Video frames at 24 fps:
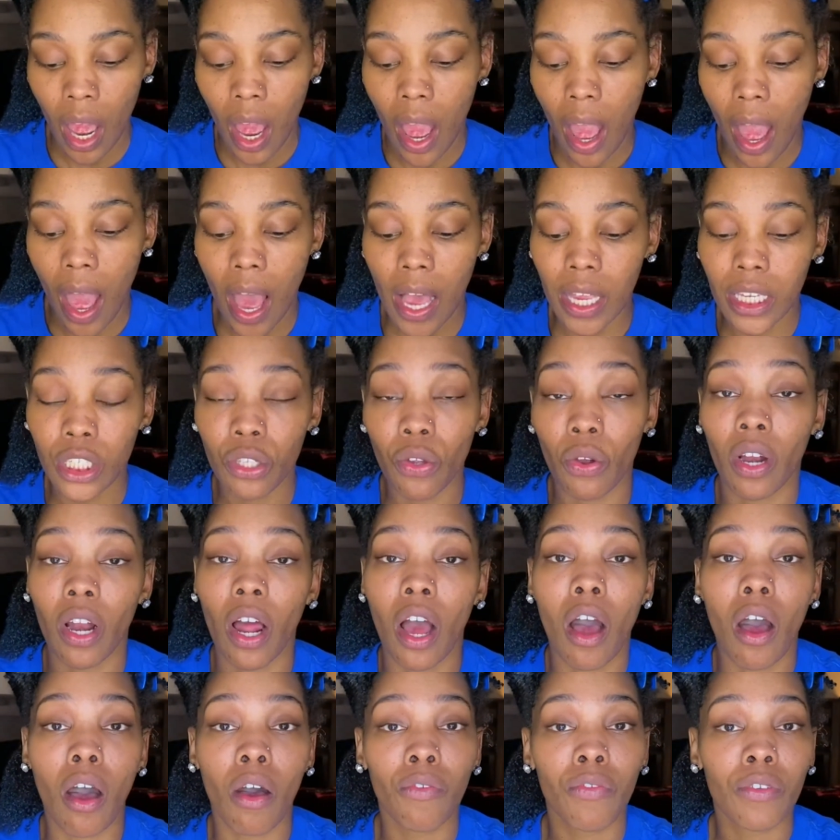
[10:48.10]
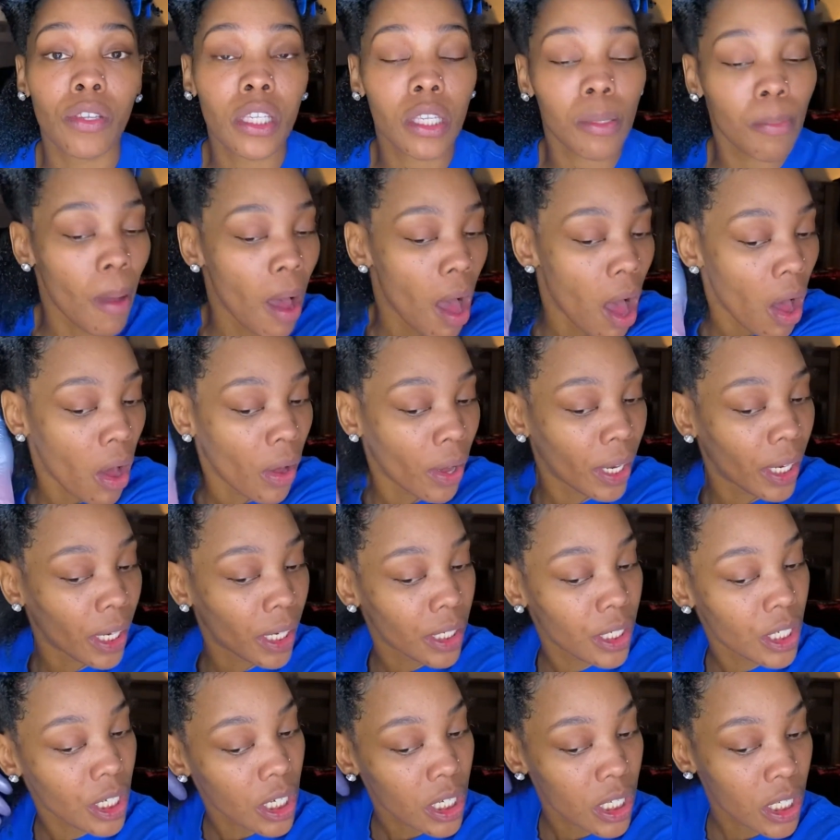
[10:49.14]
I start off small
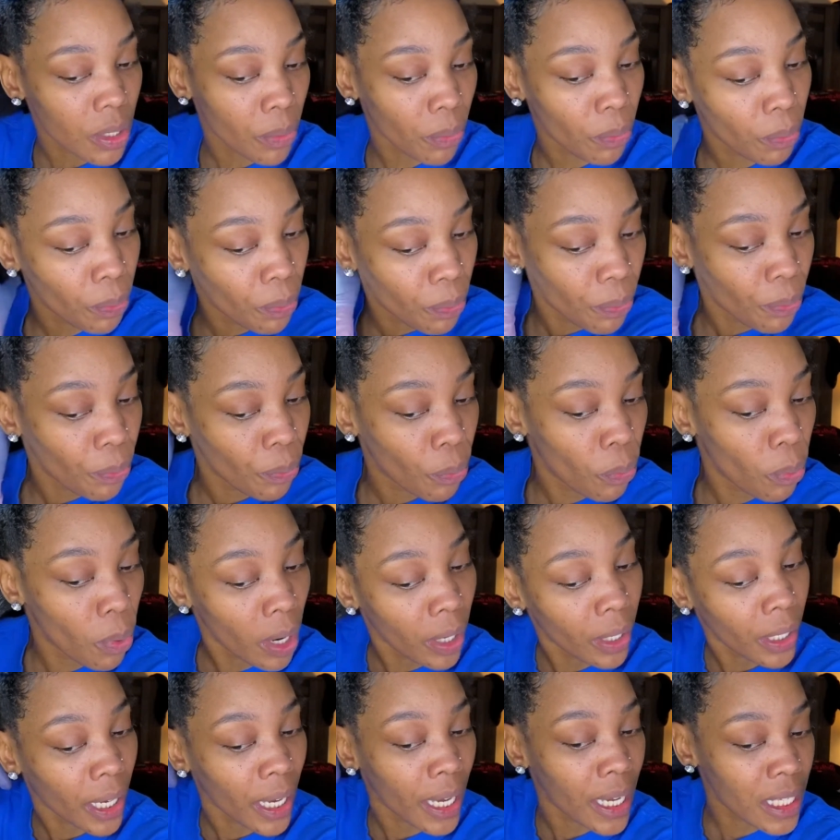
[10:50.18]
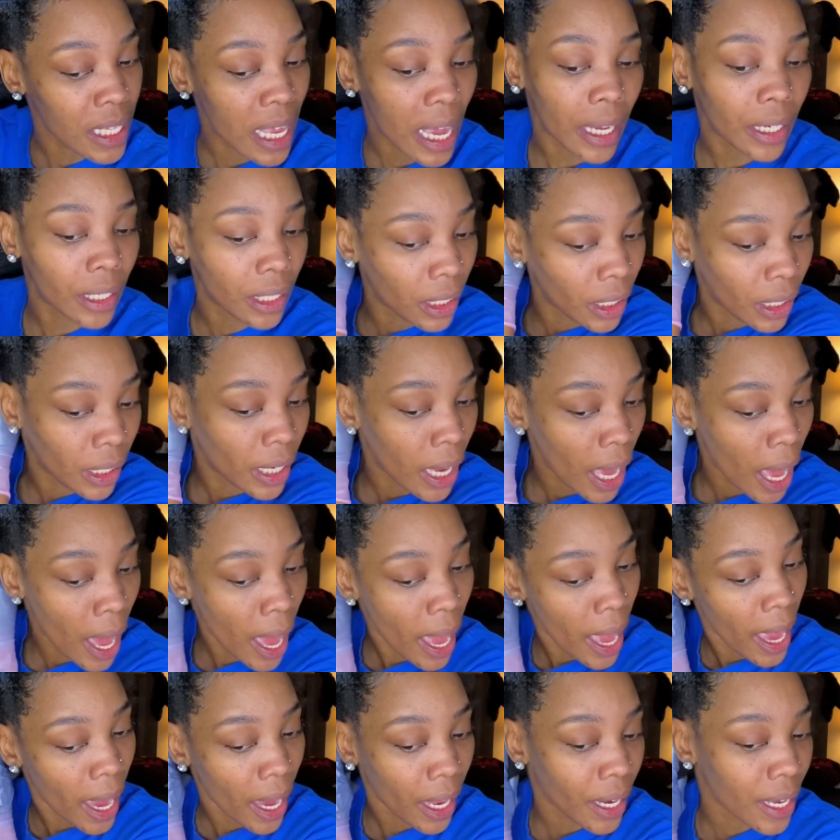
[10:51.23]
and just work as I need. I
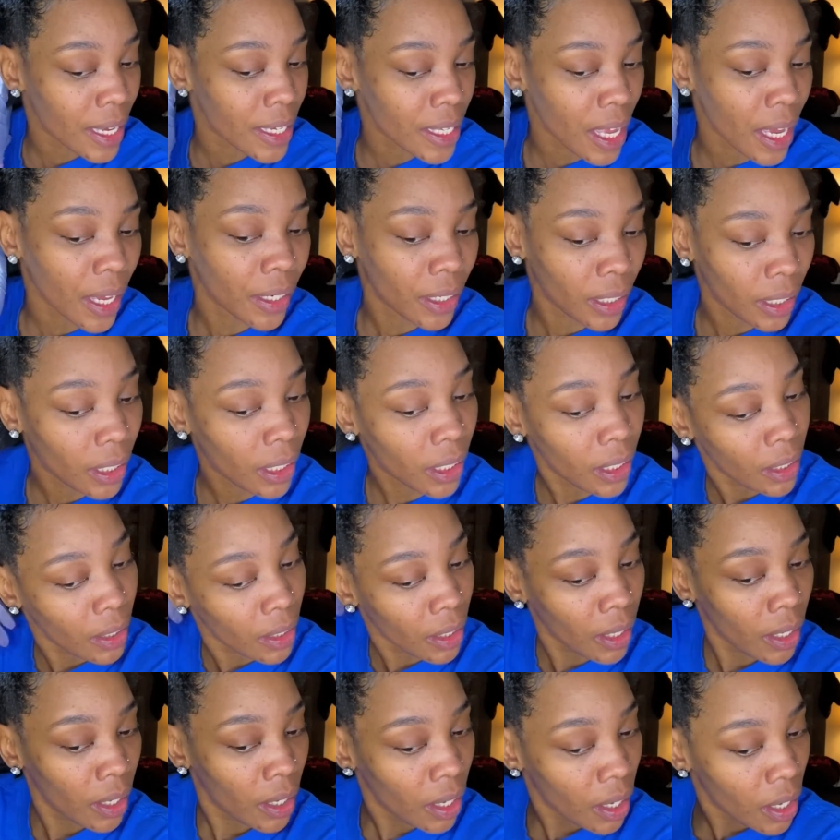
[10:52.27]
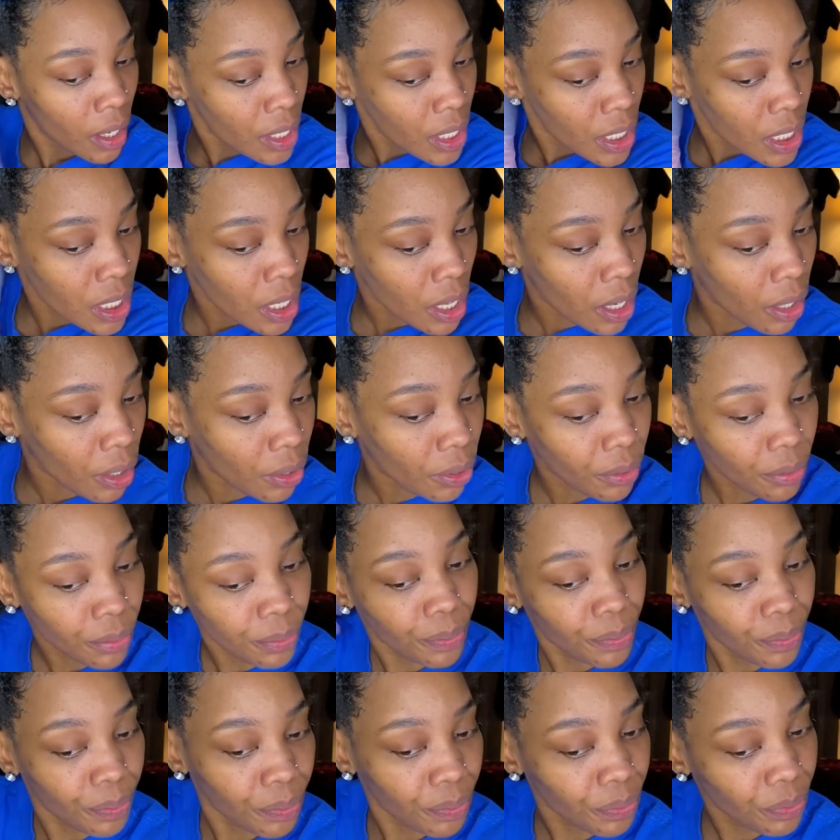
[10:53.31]
add as I need. So
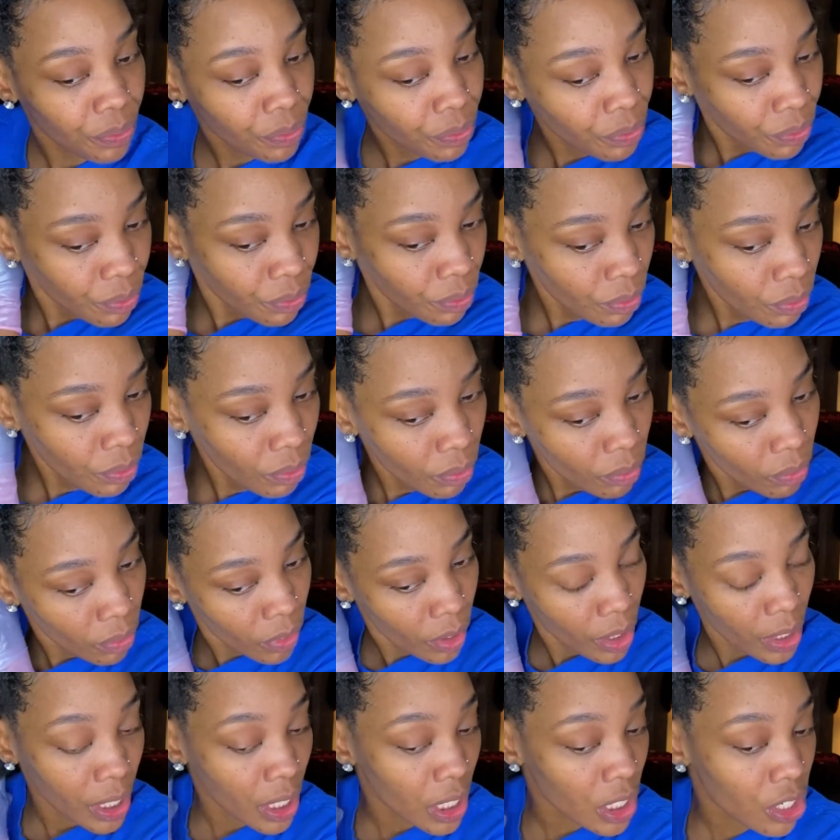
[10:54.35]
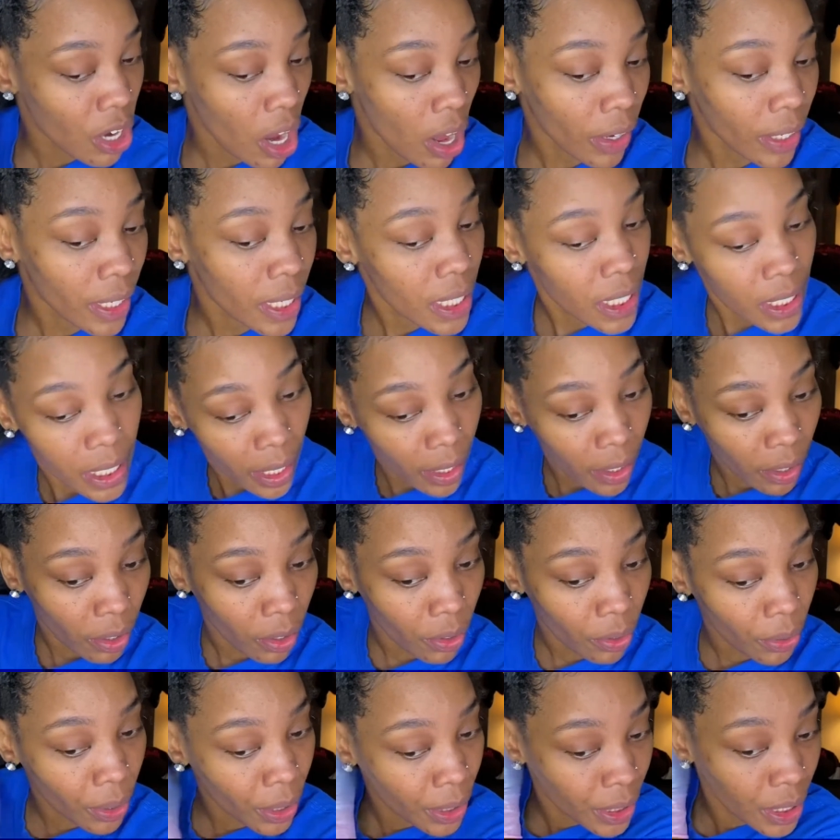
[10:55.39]
as y'all can
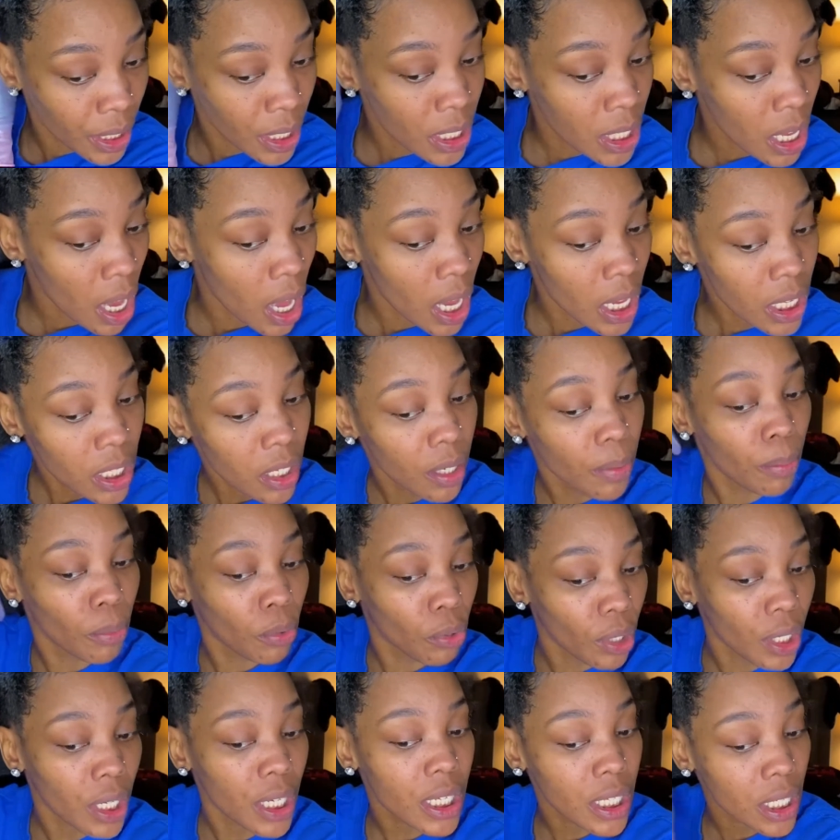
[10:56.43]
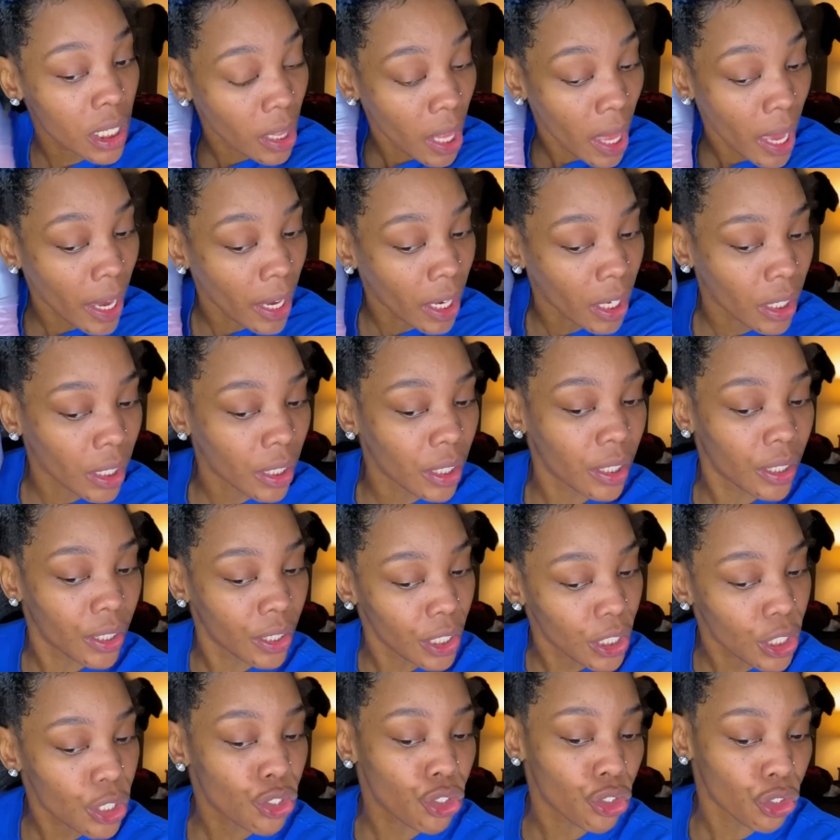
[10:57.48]
tell, this Aussie Moist like
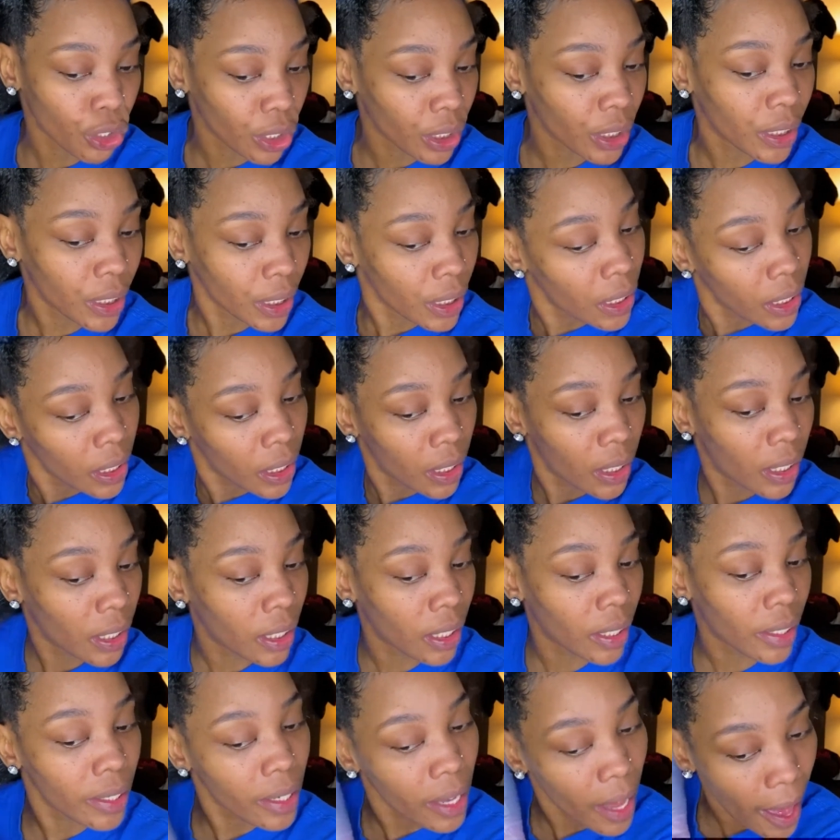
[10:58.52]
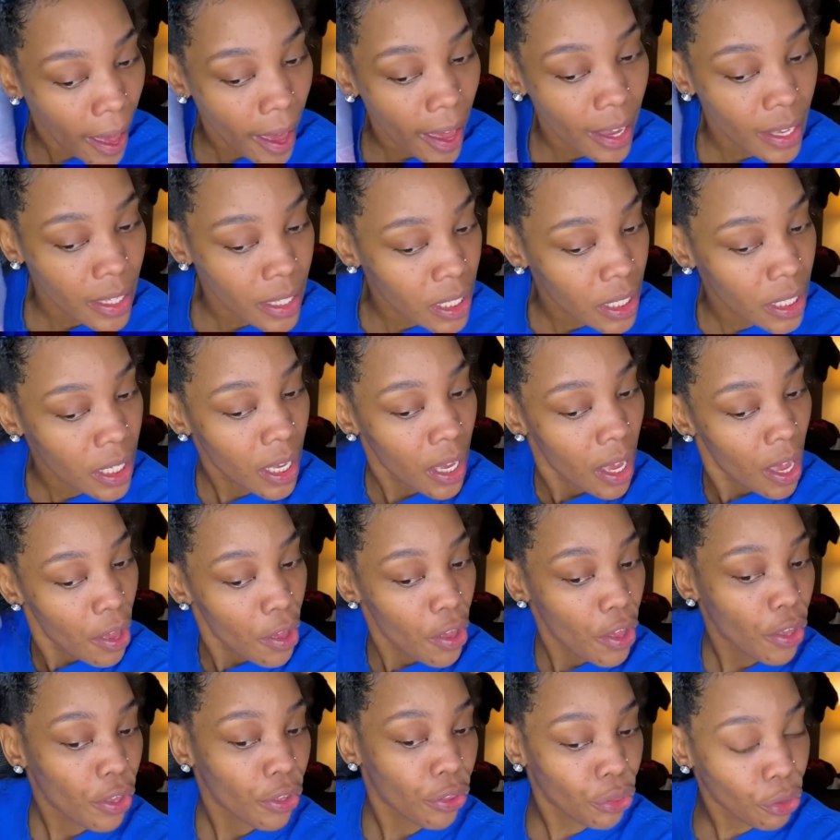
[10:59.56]
literally glides
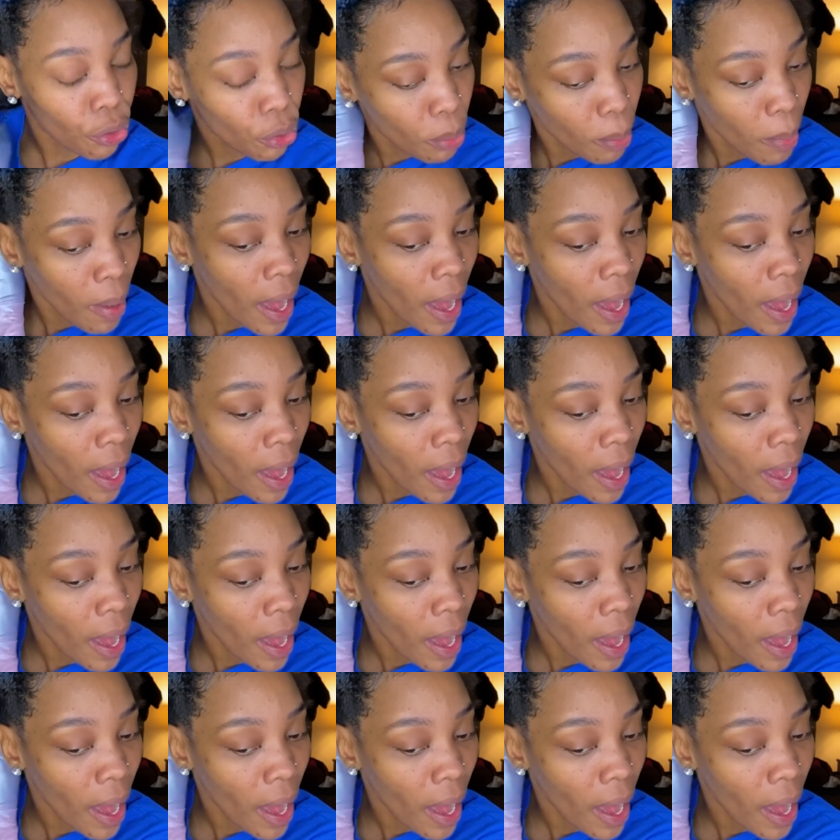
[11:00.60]
through my